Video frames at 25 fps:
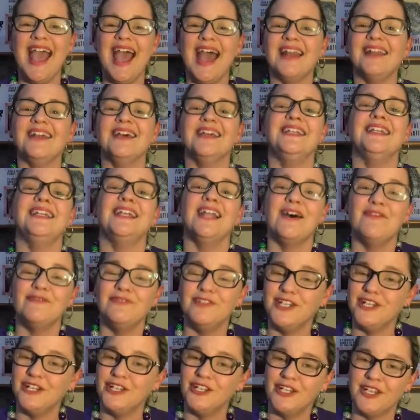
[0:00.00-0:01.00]
and I'd
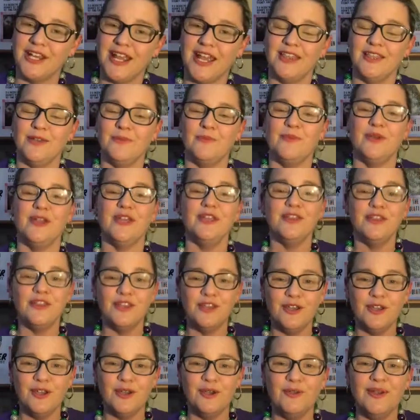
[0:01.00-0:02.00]
love to share them with
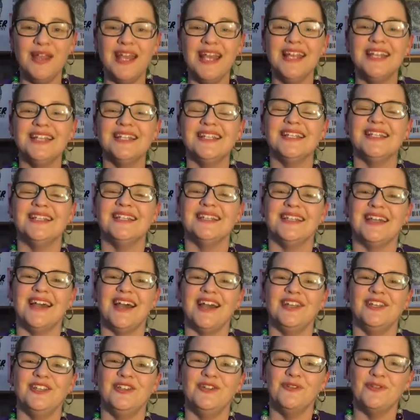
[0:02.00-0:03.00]
you to
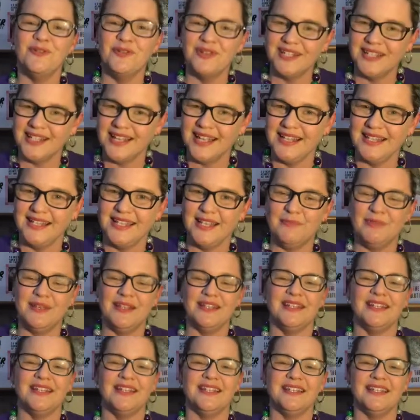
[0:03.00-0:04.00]
start your Scentsy
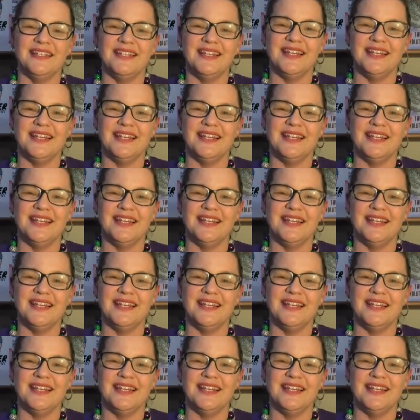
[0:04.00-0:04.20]
business